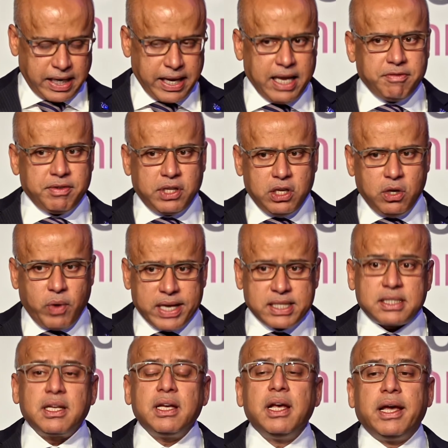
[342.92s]
Even the
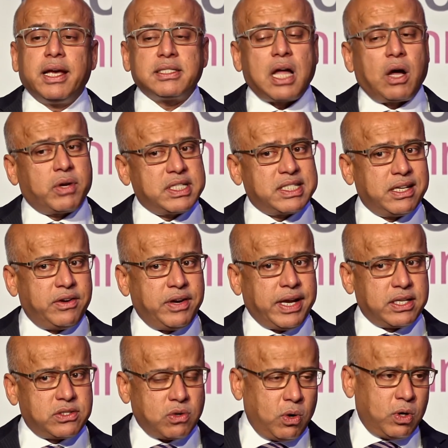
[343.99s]
US is now considering
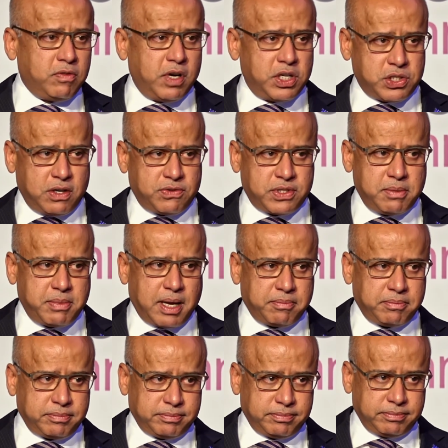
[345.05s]
its own version of CBAM.
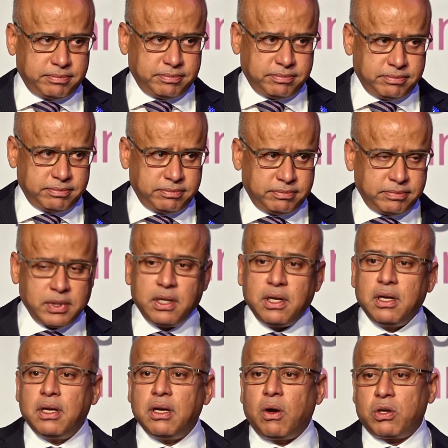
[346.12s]

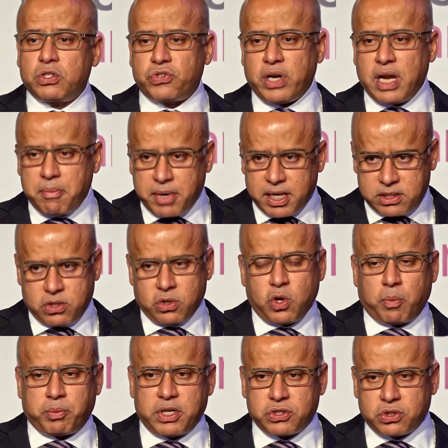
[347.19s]
Australia must
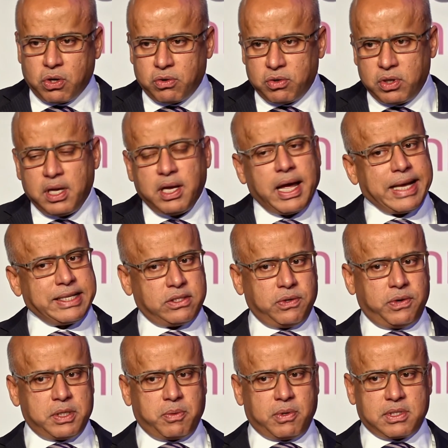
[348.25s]
adopt its own as
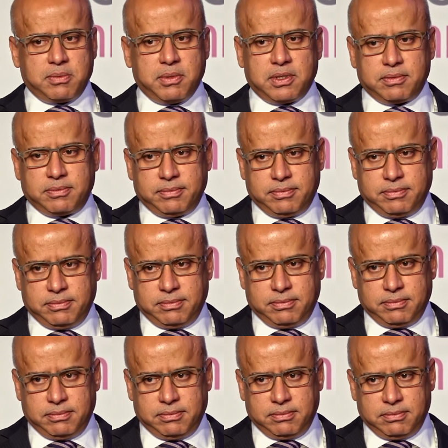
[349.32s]
soon as possible.
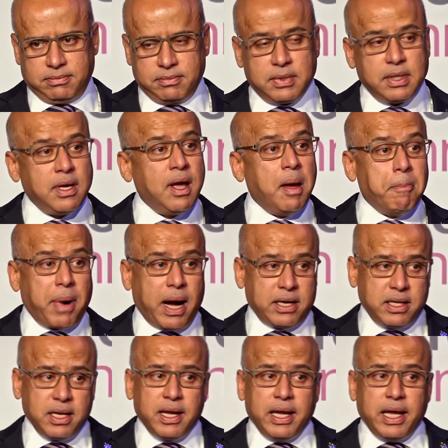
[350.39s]

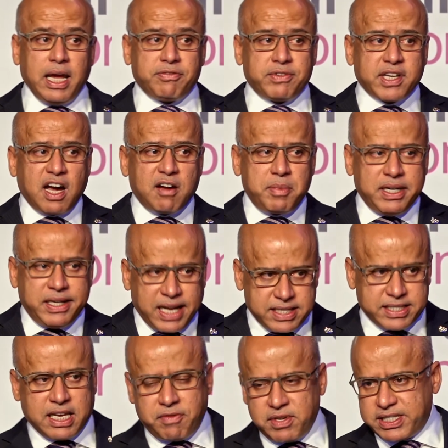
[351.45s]
But if the government
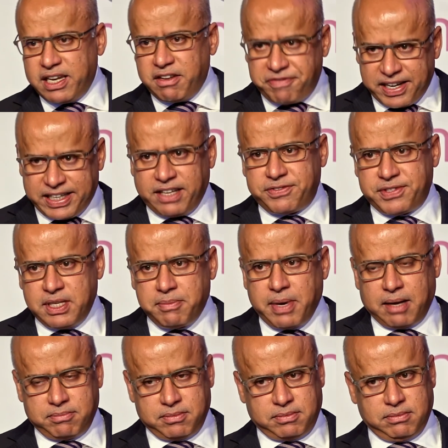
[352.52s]
does give us an effective
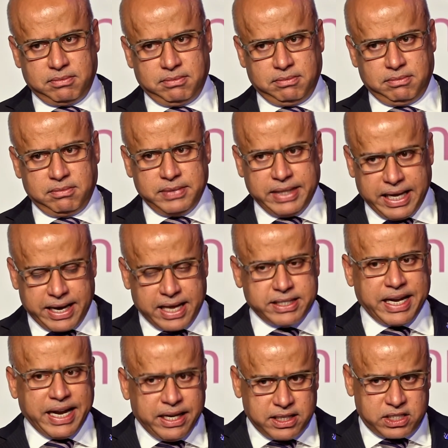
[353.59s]
CBAM, then as
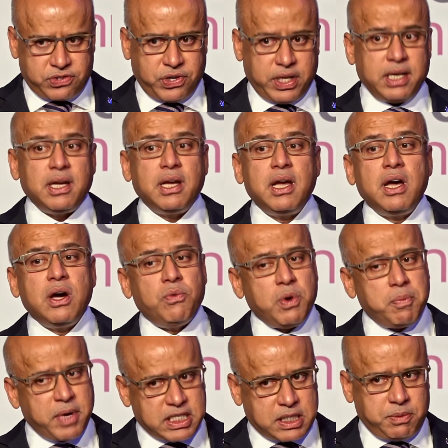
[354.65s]
an industry, we
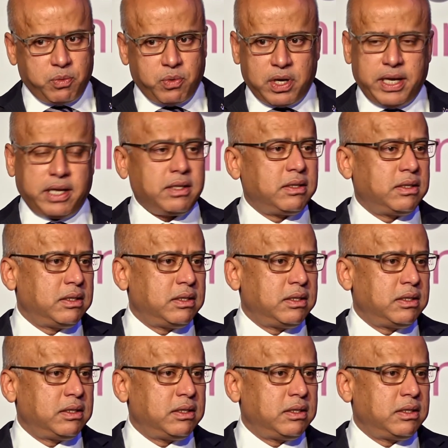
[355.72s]
must be willing